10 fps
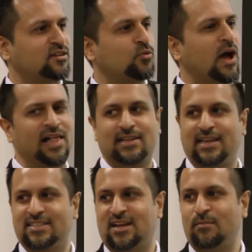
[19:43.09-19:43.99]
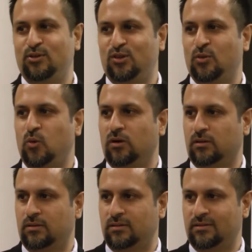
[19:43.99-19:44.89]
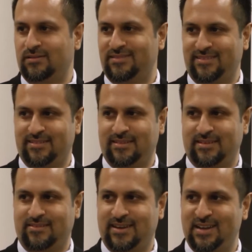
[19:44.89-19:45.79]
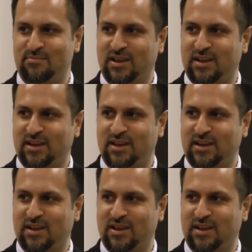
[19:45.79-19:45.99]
duality has come into the world.